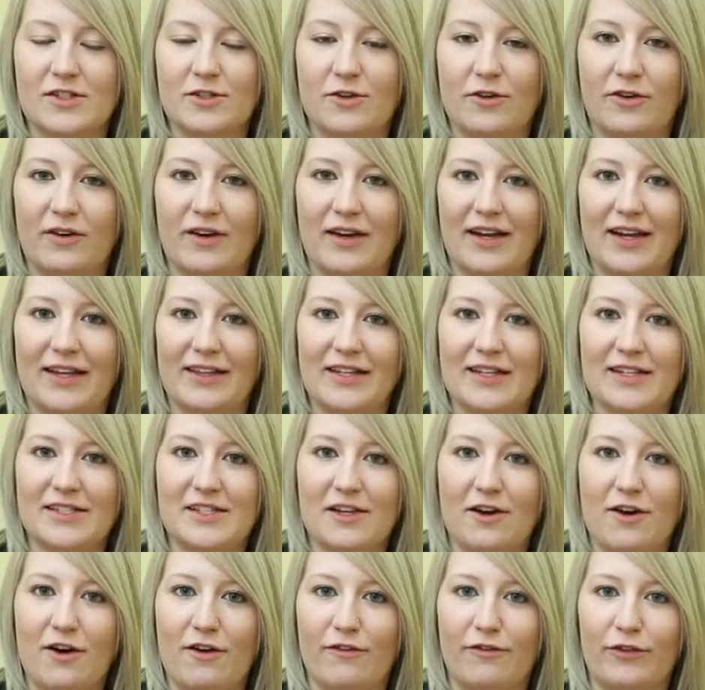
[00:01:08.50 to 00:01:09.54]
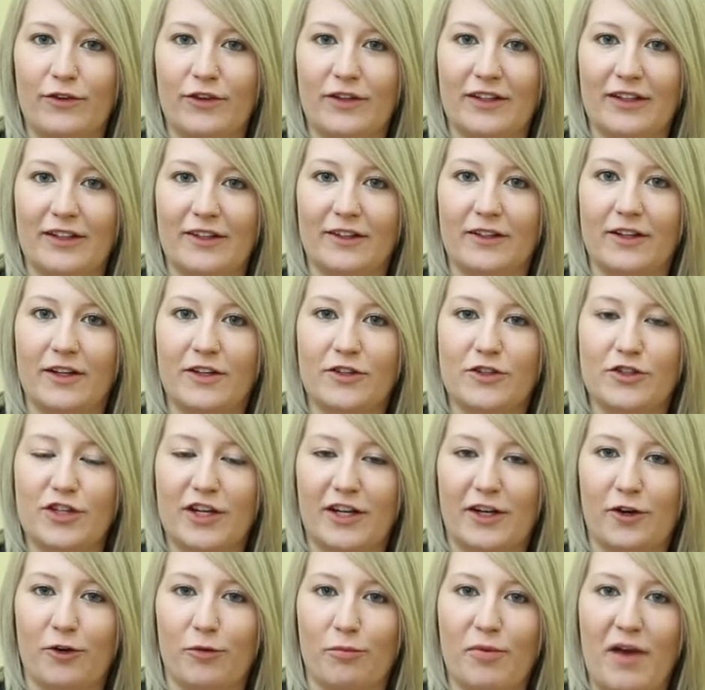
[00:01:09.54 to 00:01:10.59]
So I had this awful little
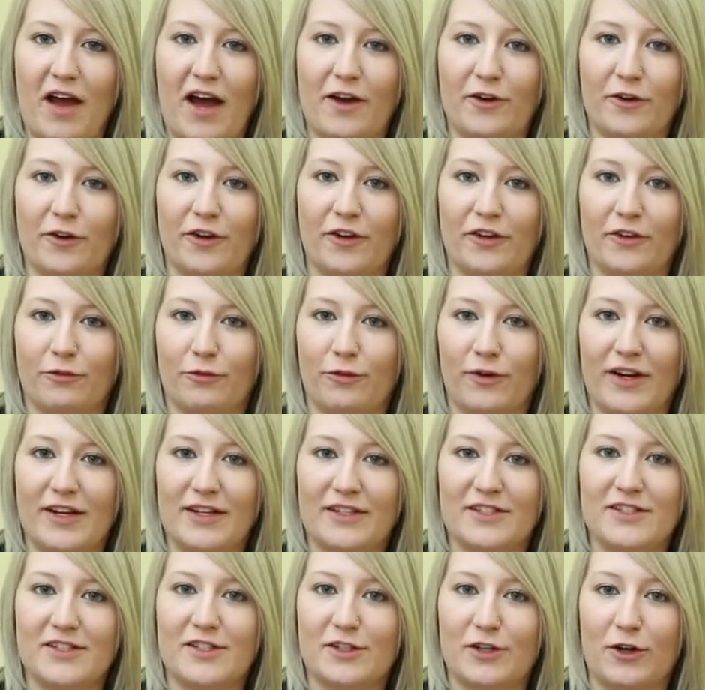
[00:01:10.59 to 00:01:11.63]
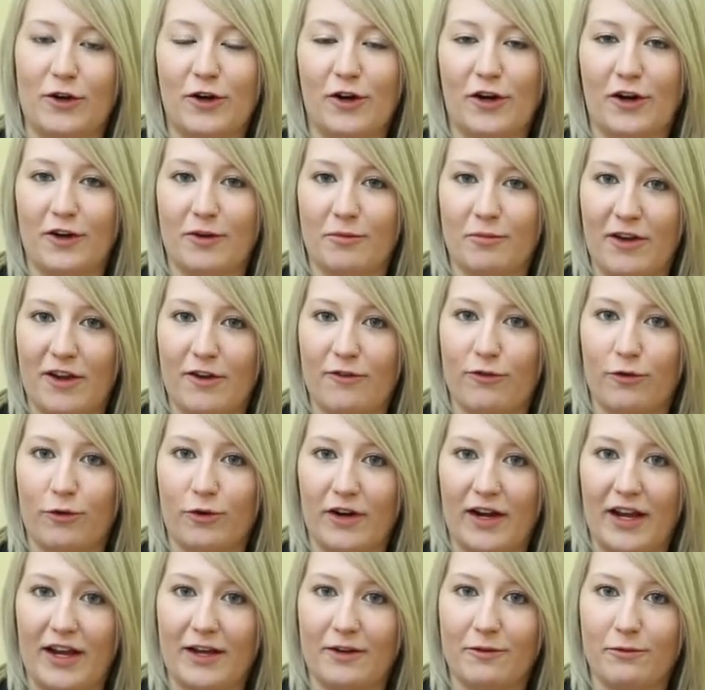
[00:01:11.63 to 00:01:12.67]
checkered pattern raised scar on my
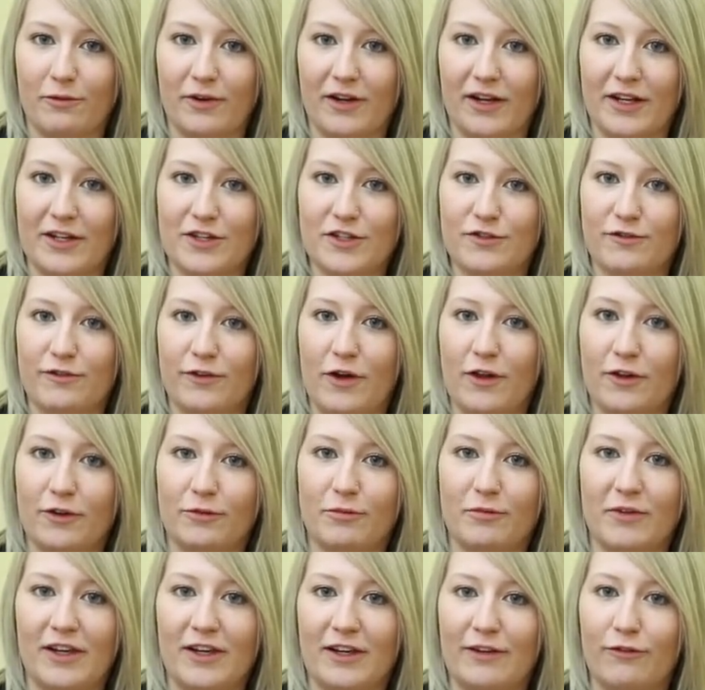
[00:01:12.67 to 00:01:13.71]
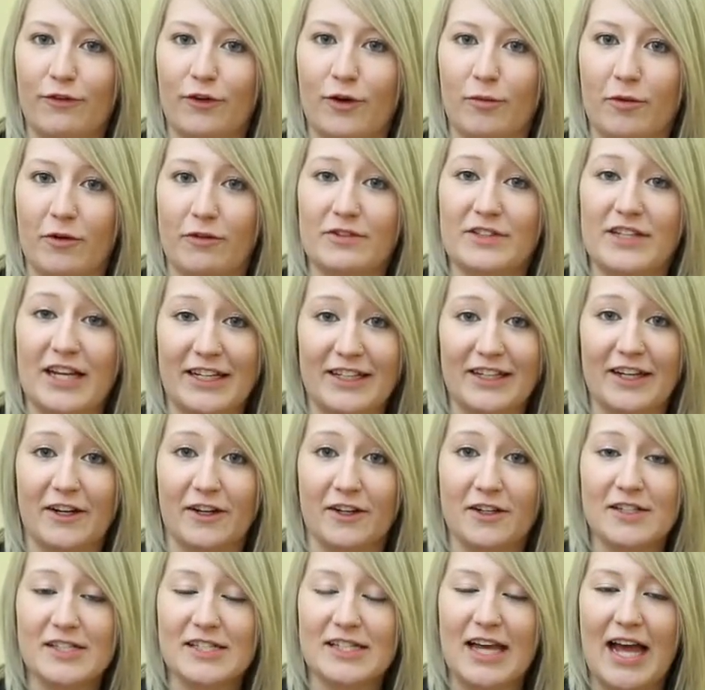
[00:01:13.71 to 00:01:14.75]
forehead, which followed me for about 10
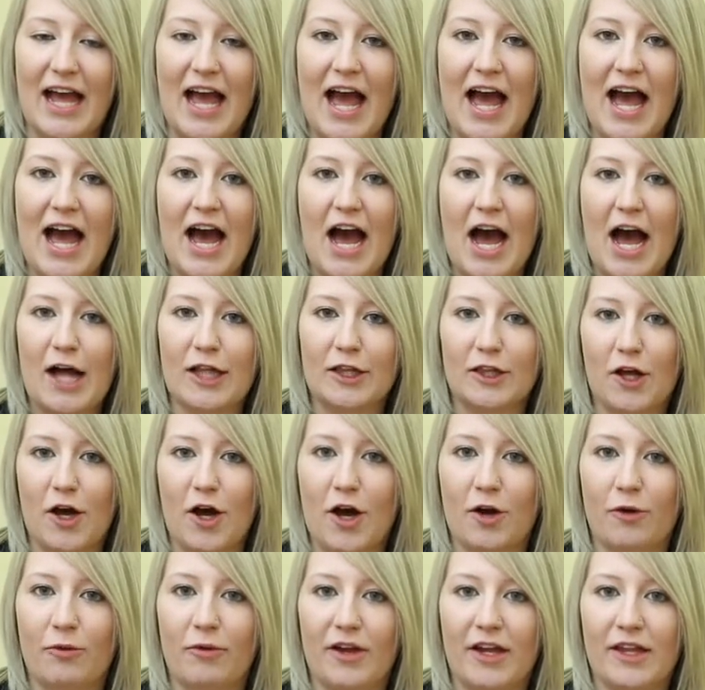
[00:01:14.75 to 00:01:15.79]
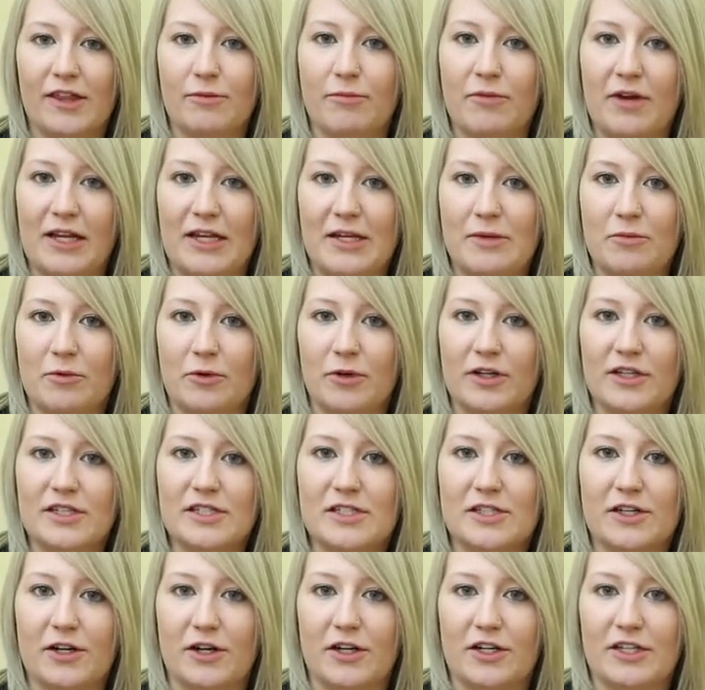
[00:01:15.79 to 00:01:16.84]
years, along with many more
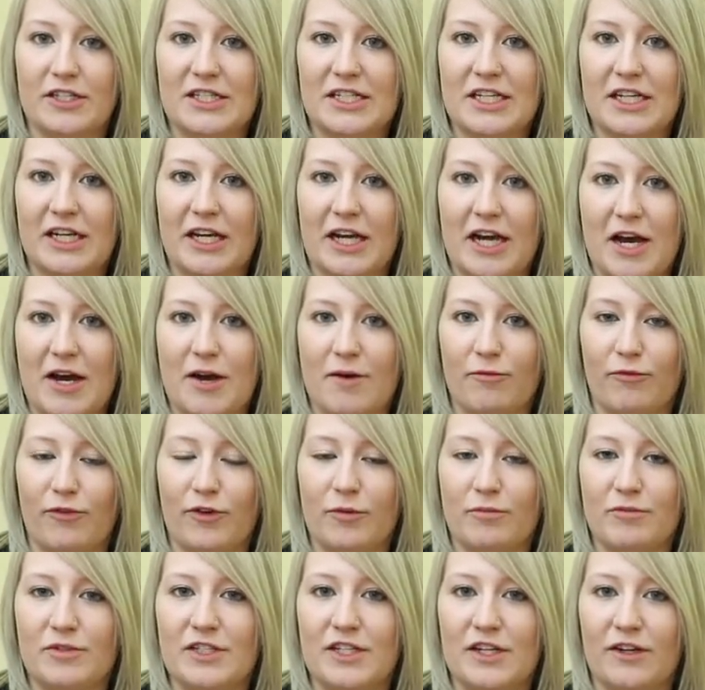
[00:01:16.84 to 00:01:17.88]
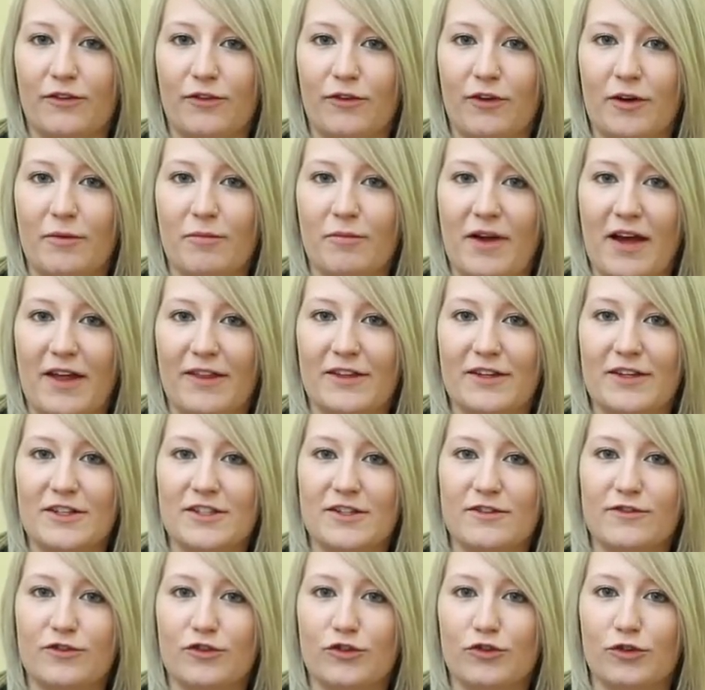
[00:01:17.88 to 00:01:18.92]
scars to come from different methods
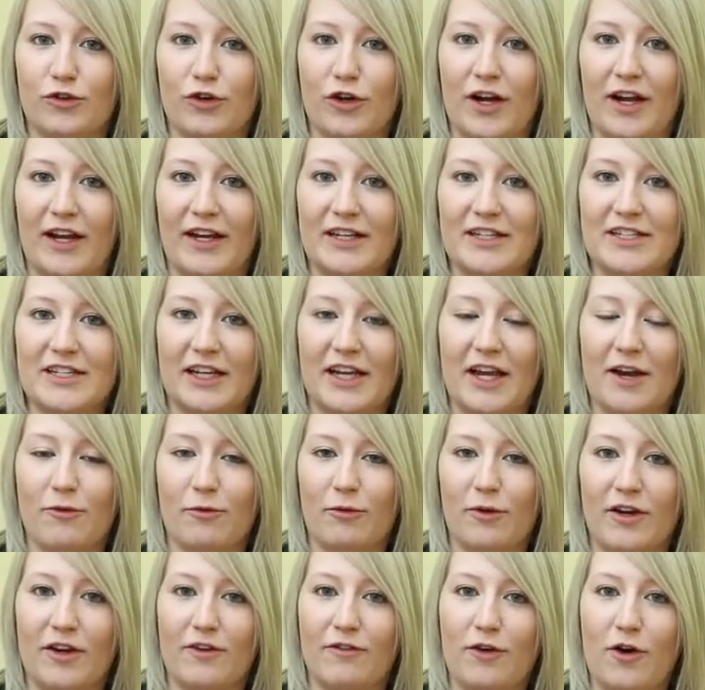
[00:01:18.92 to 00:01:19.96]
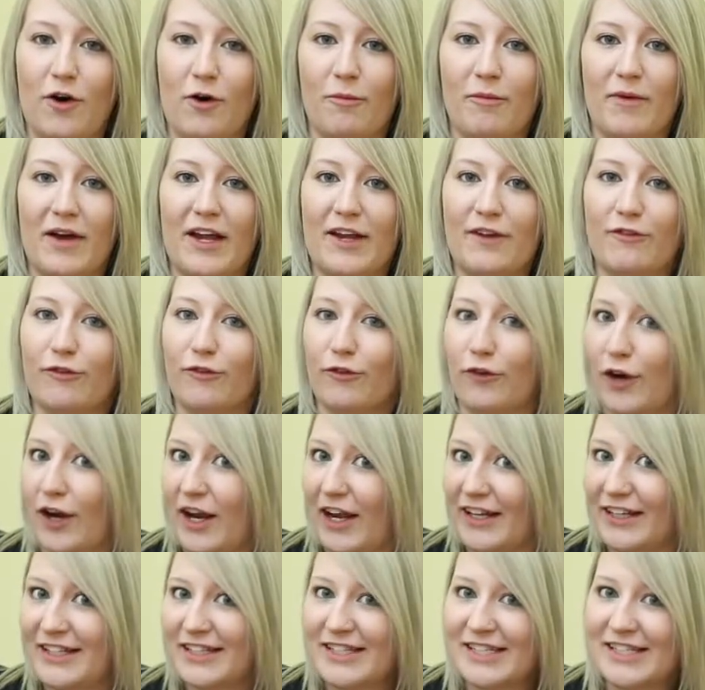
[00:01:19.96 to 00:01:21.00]
of trying to get rid of all my
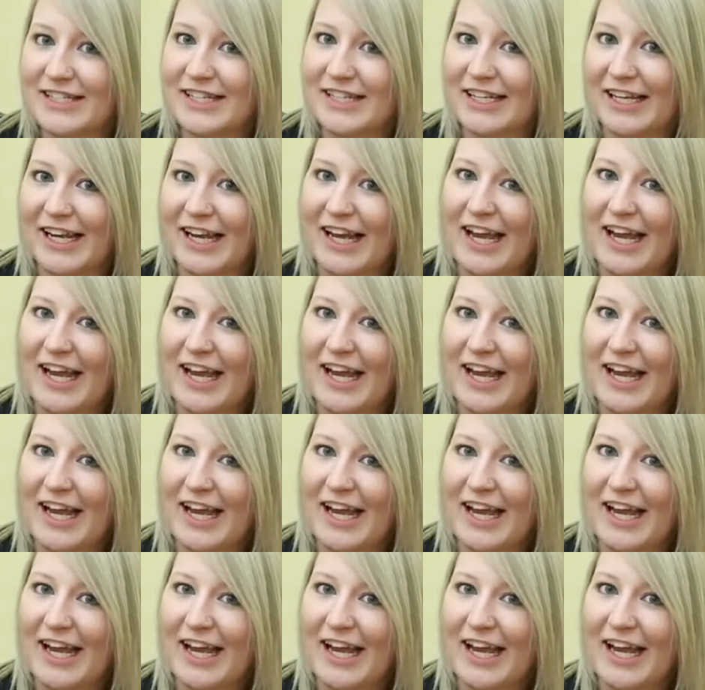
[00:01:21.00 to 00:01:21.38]
friends.